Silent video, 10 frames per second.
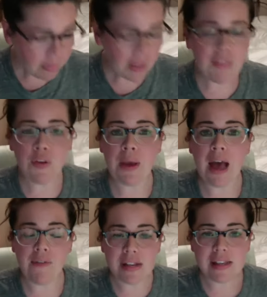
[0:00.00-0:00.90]
If you
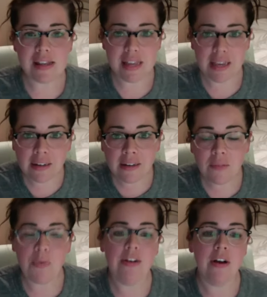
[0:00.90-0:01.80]
haven't seen,
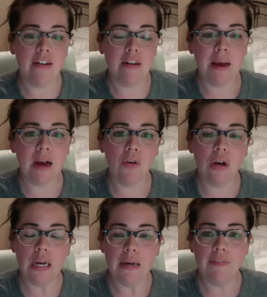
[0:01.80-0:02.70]
we talked about
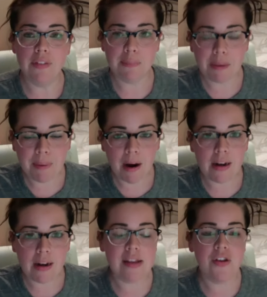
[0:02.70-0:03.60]
uh, flipping
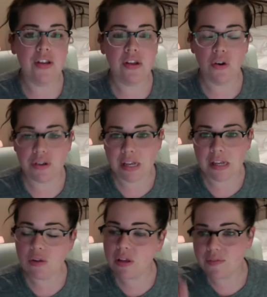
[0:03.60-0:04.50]
parties and using the host
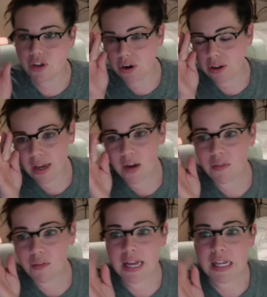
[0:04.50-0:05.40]
exclusive starter kit over
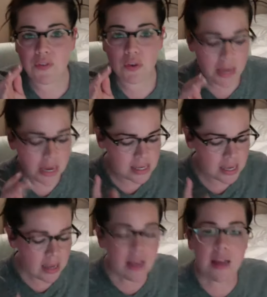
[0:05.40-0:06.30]
the last few weeks.
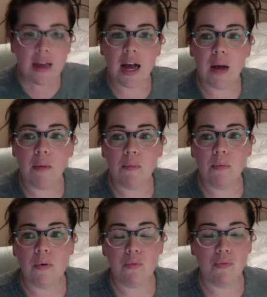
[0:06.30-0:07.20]
Um,
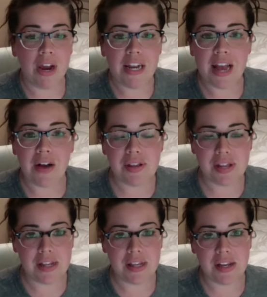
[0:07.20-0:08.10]
right now,
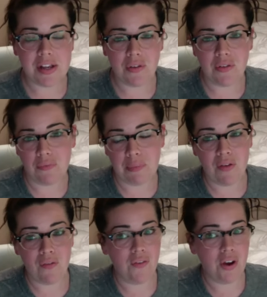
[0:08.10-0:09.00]
Scentsy is
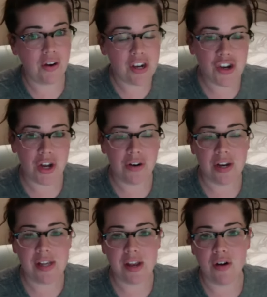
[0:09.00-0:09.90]
being very
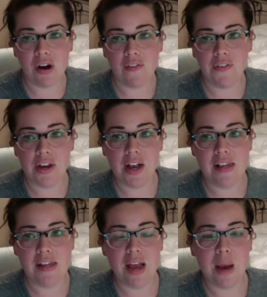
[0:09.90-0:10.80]
generous and offering
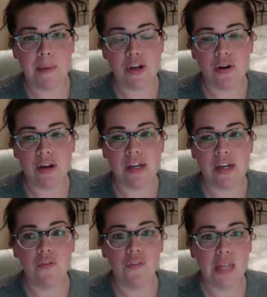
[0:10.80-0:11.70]
us the opportunity to
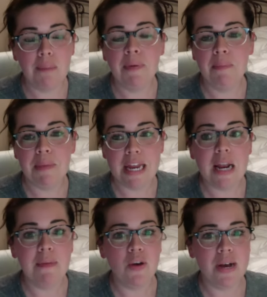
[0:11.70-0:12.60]
flip
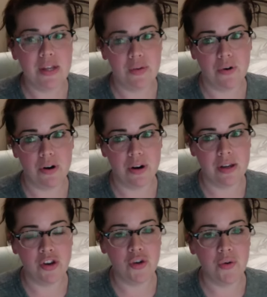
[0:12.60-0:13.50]
PWS
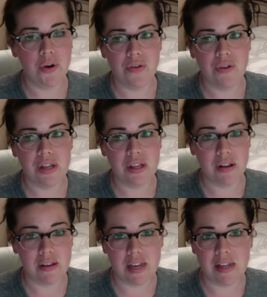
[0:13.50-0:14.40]
orders to our new
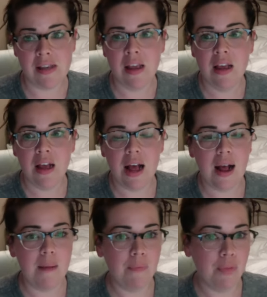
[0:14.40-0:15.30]
consultants
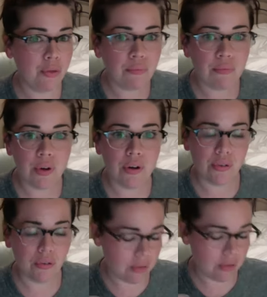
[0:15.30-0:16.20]
um, mm-hmm.
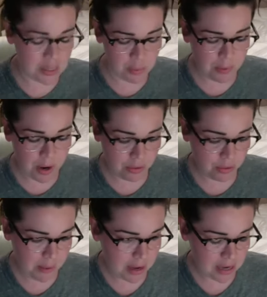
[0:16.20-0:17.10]
through as we walk through the
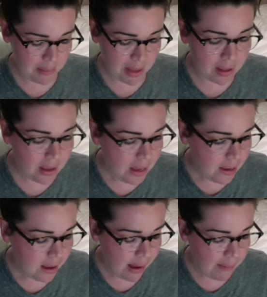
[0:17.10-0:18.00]
pandemic.
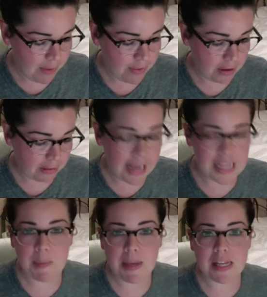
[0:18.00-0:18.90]
Um, and then
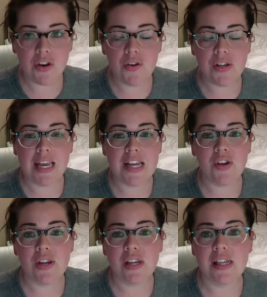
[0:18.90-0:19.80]
last piece of news, in case
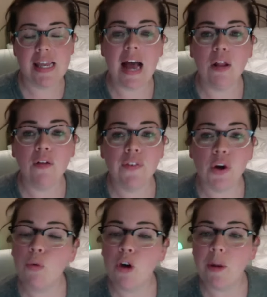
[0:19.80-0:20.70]
you didn't see, aloe vera
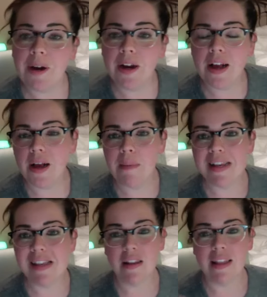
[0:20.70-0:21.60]
warmer um,
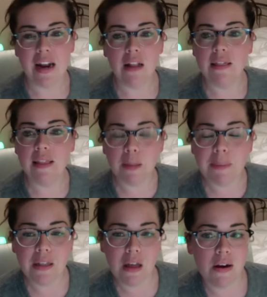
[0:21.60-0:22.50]
is delayed a little
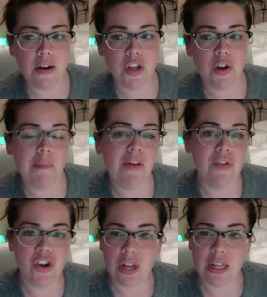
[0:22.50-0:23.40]
bit longer, so it'll be
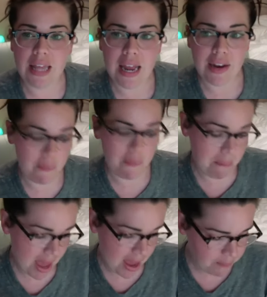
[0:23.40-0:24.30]
returning the end of
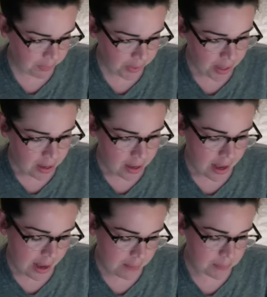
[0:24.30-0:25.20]
May.
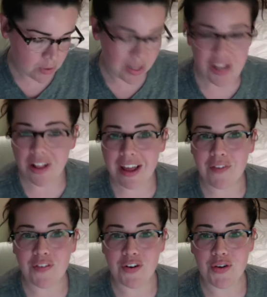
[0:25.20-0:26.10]
Um, so that's all I have
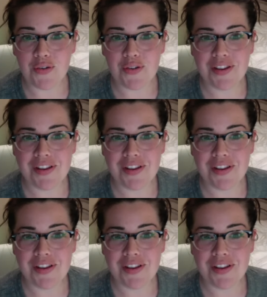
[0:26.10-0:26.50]
for news.